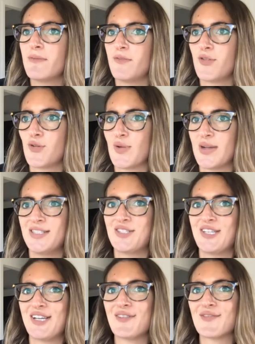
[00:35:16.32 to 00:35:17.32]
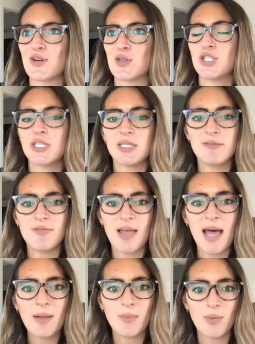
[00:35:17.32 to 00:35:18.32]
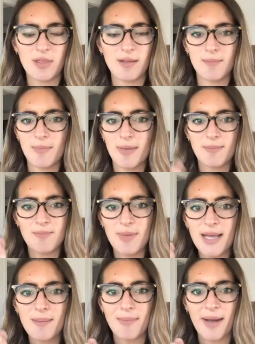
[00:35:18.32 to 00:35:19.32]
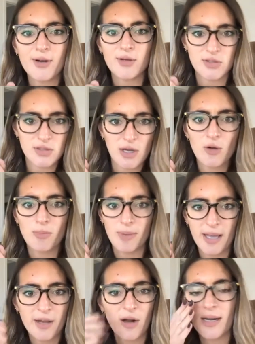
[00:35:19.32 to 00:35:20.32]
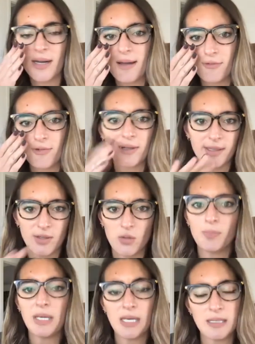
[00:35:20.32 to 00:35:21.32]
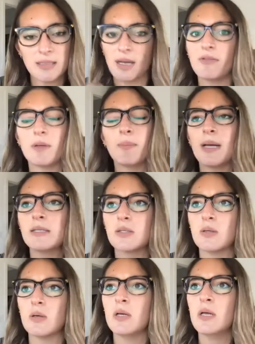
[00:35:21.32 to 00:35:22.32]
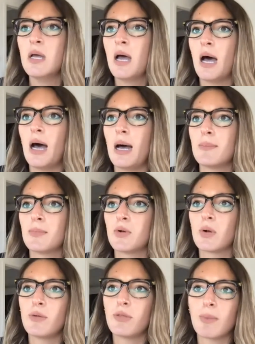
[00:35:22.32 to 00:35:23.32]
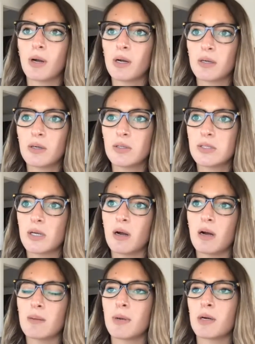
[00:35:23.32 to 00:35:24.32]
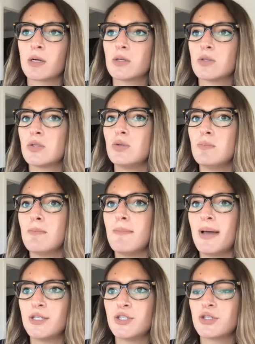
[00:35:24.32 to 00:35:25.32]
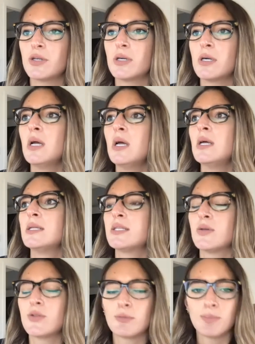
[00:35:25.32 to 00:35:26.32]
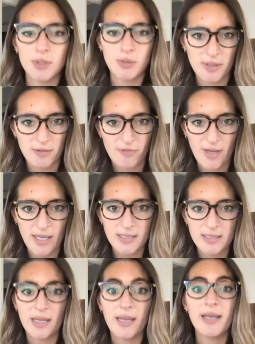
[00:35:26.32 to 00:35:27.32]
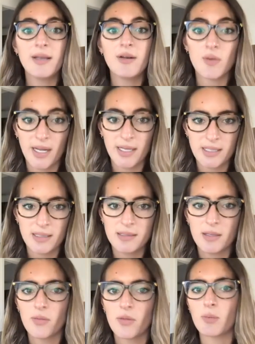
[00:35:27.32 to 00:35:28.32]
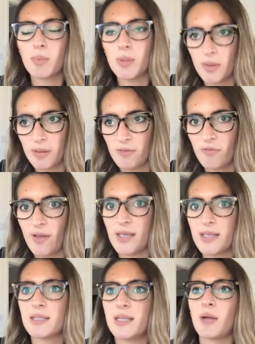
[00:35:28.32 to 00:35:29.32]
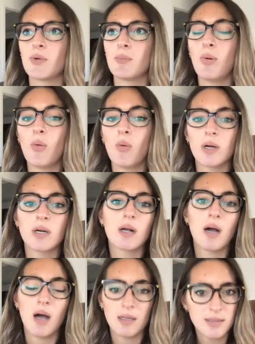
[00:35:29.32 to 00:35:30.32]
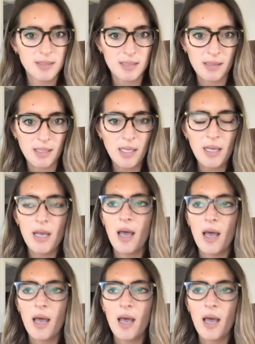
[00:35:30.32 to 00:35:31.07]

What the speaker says: forensic version of that, with a big microscope in on every little piece of the puzzle. Growth marketers are marketers who measure till they're blue in the face. They iterate until they're blue in the face. They report constantly.